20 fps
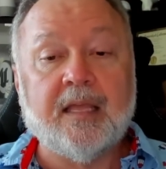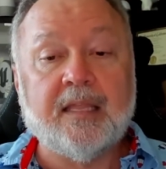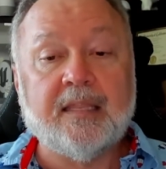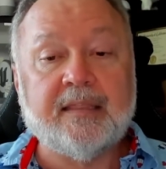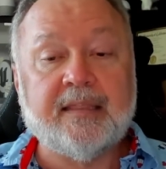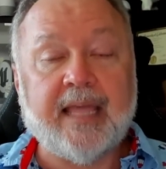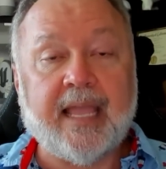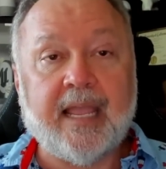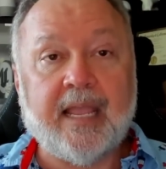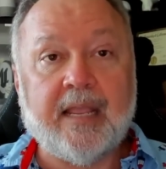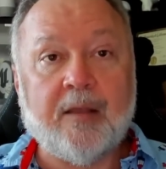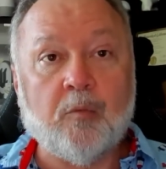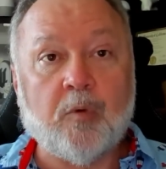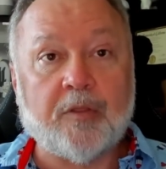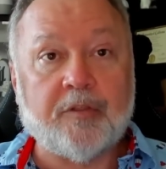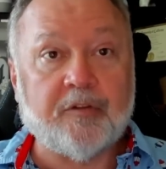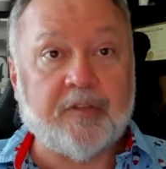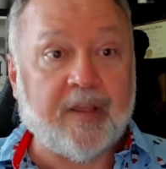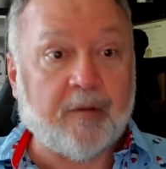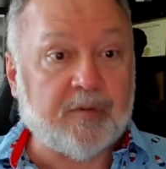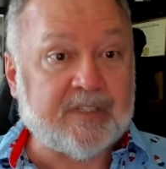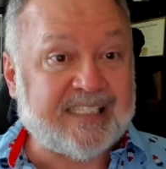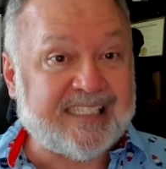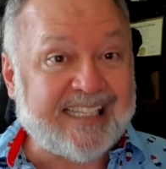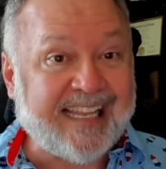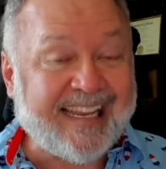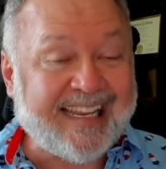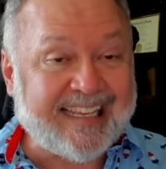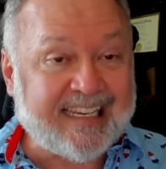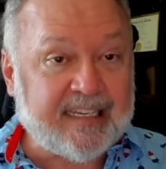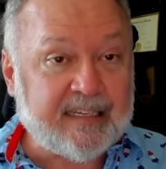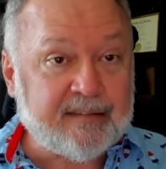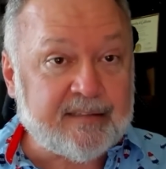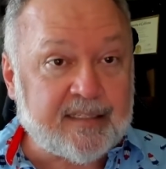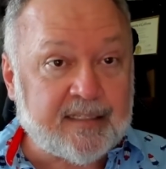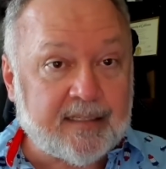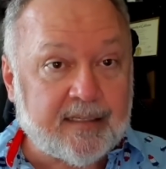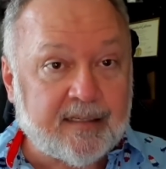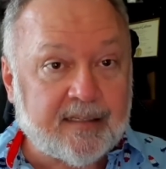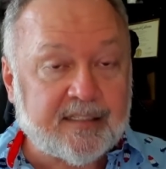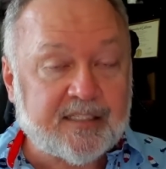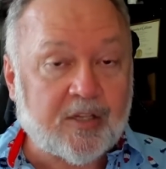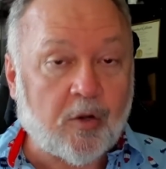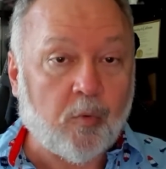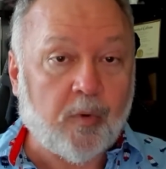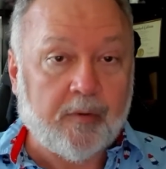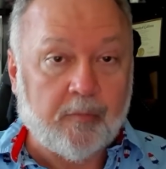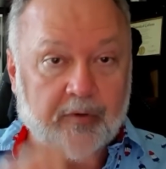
They whether they would sink in it, so we